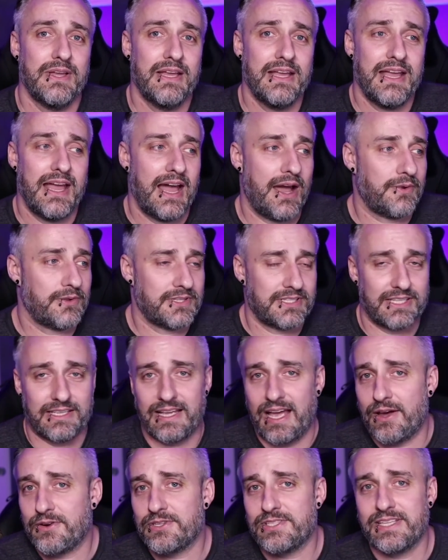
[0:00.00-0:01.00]
How does
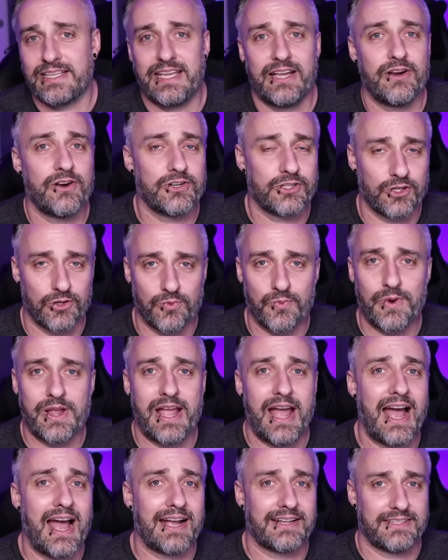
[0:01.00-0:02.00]
the character
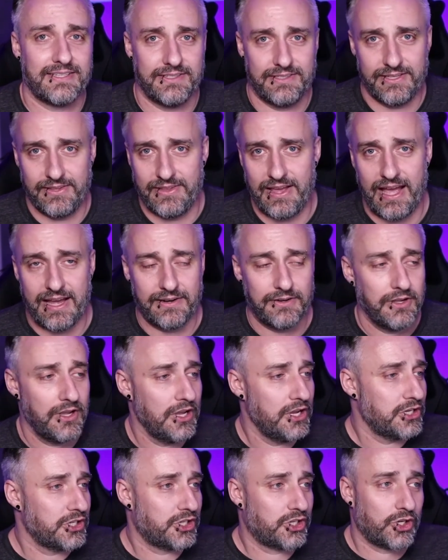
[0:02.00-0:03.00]
react to that?
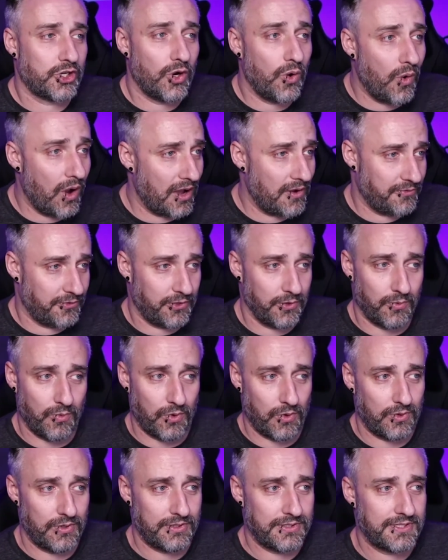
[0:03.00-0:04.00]
Show off the
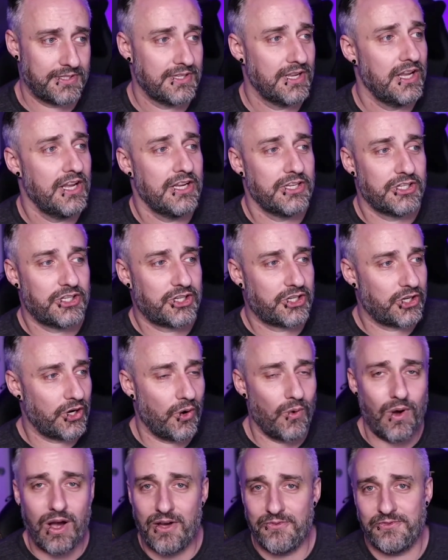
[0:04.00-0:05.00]
worlds.
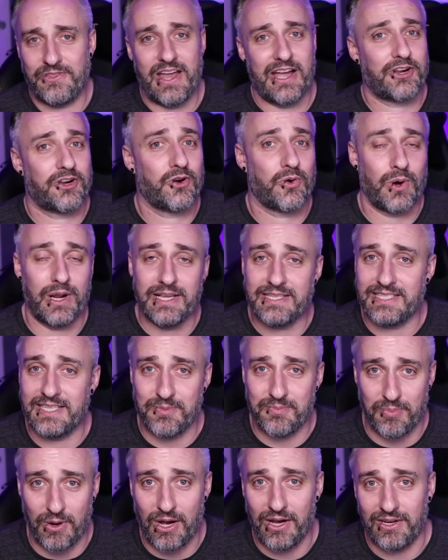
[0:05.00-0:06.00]
Show off that crazy
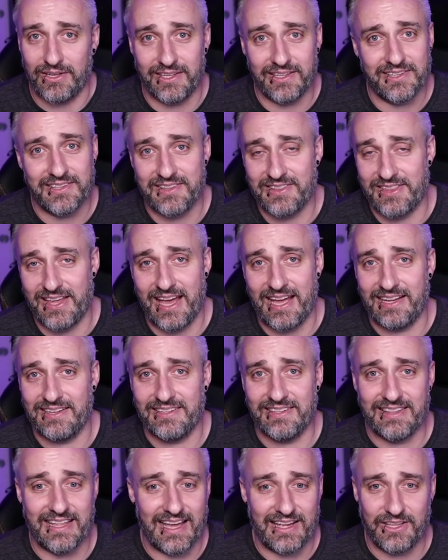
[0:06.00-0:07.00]
bug
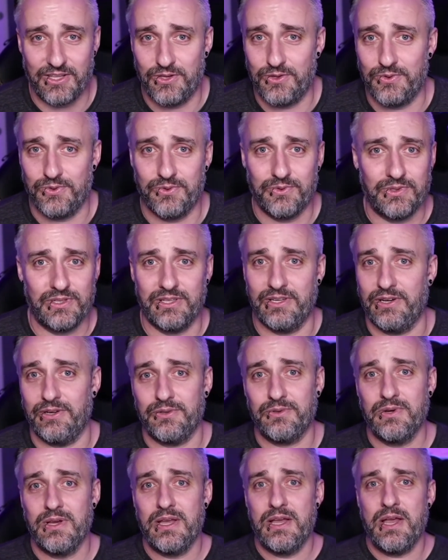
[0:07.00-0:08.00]
that you
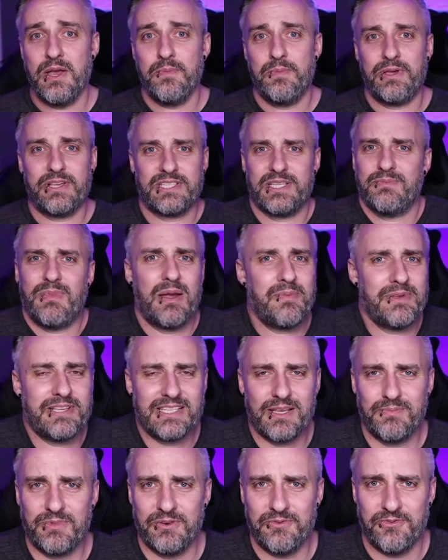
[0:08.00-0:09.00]
know, because it might be
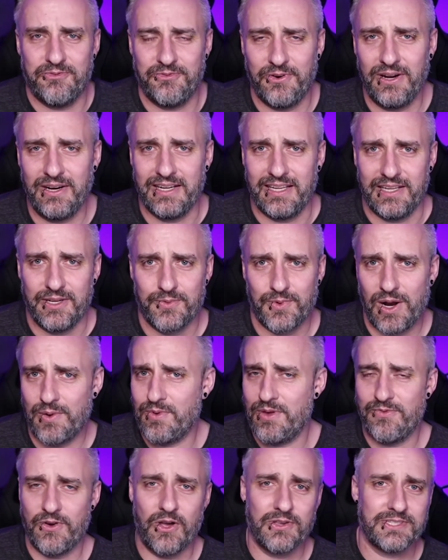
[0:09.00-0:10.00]
something funny, right?
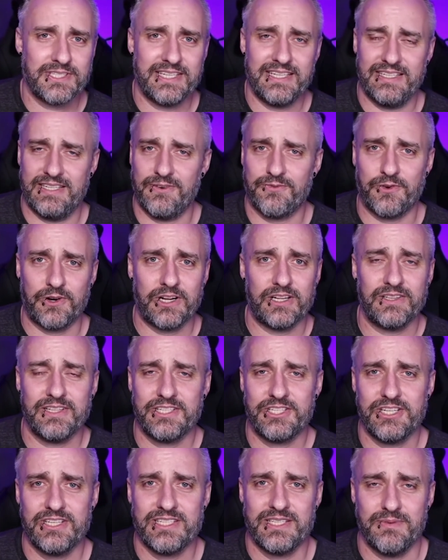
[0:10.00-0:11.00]
We've all seen different
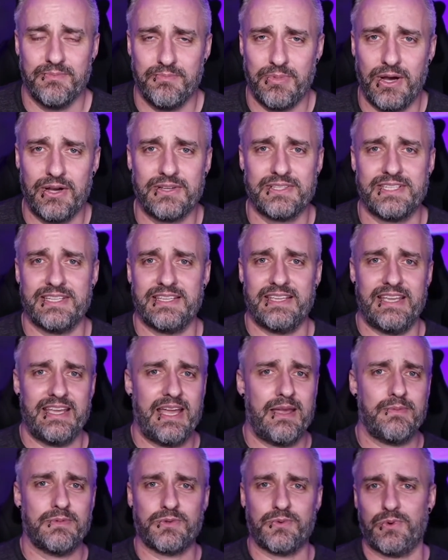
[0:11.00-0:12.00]
glitches and bugs in
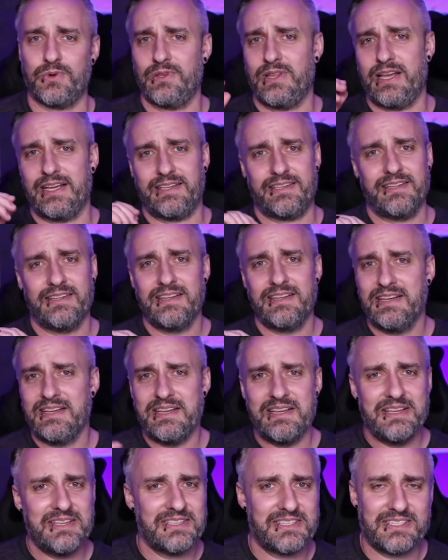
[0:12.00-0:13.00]
games where like
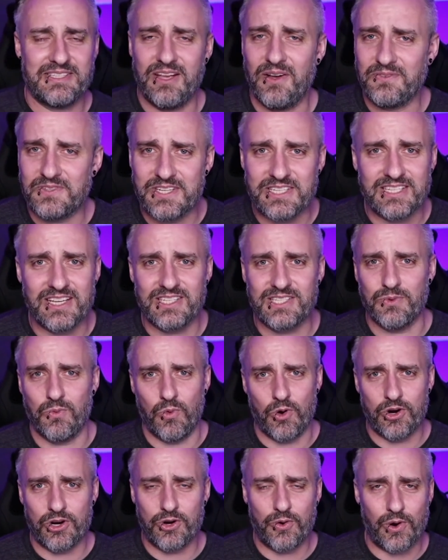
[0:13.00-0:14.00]
stuff just doesn't
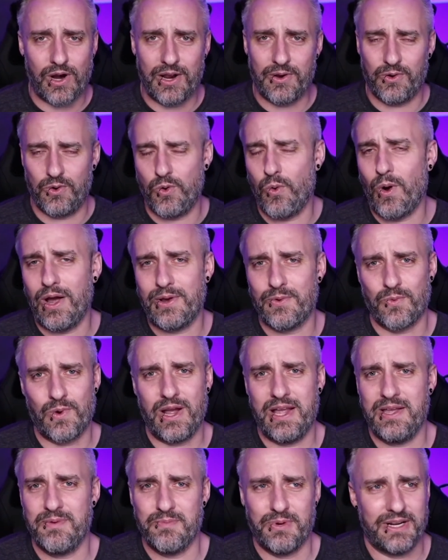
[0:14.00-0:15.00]
work quite
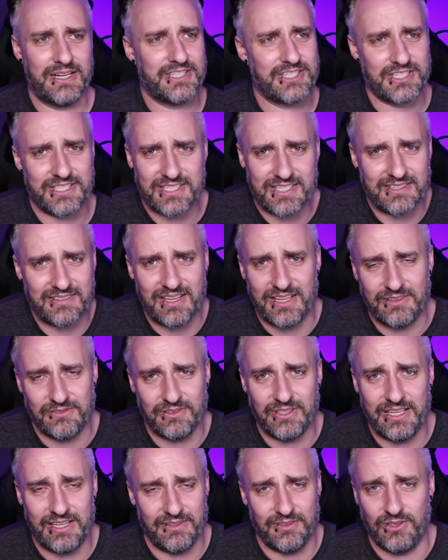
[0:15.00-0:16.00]
right, but
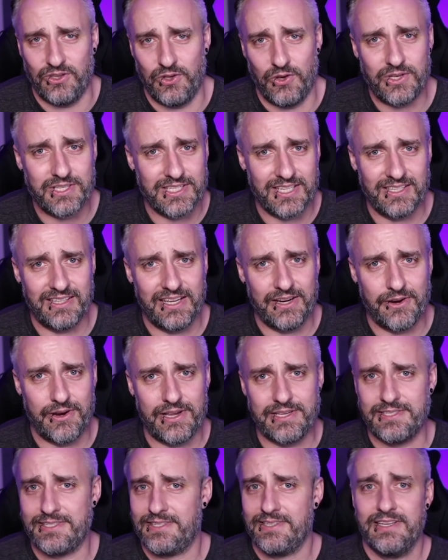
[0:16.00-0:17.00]
it looks
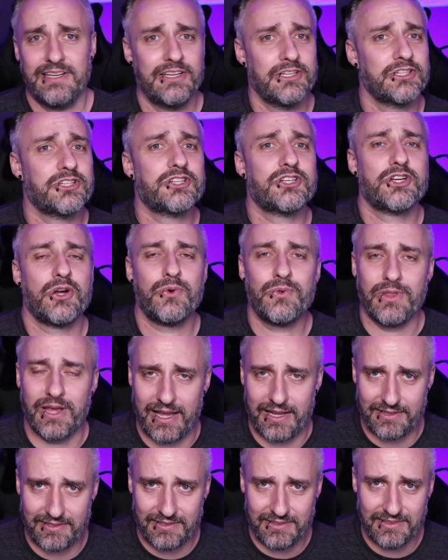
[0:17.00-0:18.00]
hilarious. Show
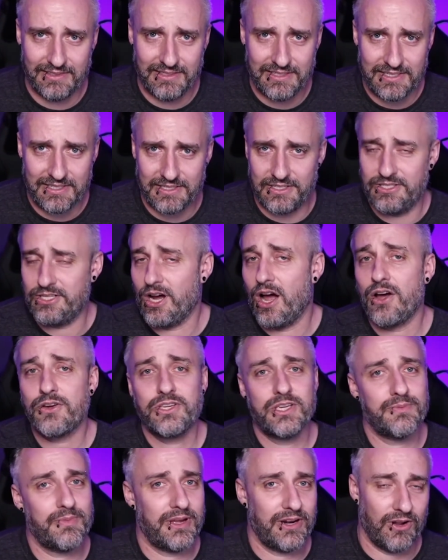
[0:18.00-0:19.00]
that.
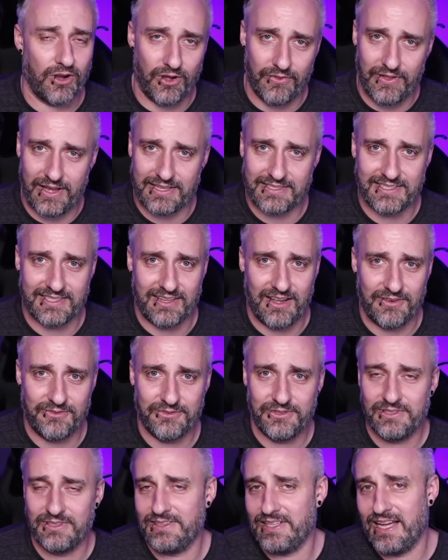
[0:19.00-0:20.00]
Document all that
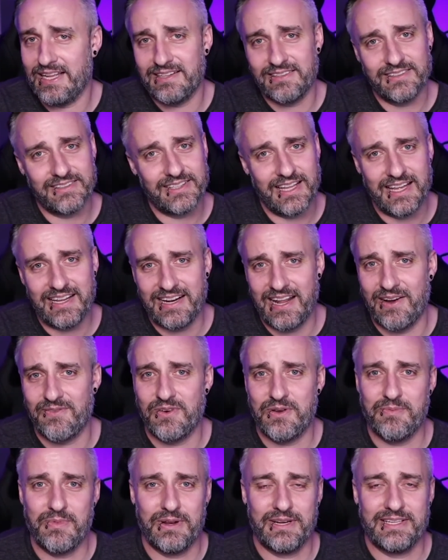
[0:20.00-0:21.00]
stuff. Let
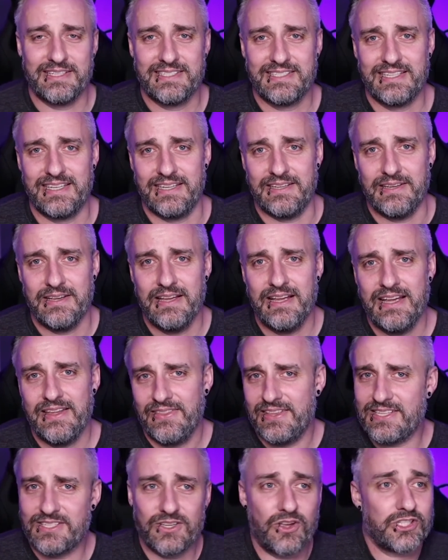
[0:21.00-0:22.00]
everybody see.
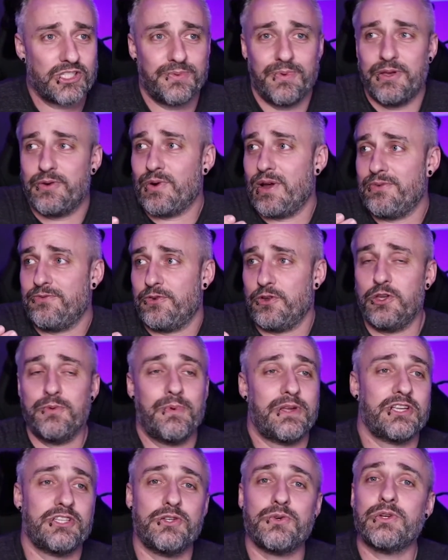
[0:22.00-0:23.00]
This is also be great for you
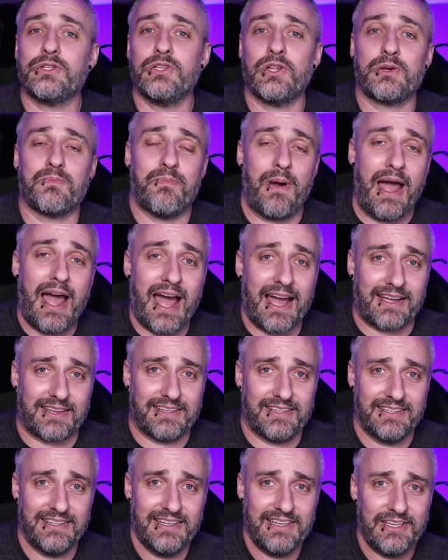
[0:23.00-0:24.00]
because you can look
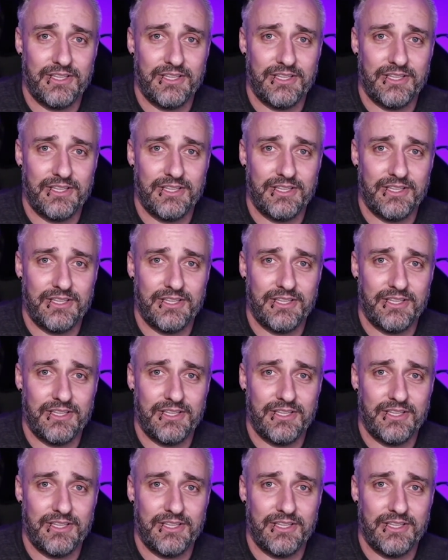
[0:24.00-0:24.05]
back.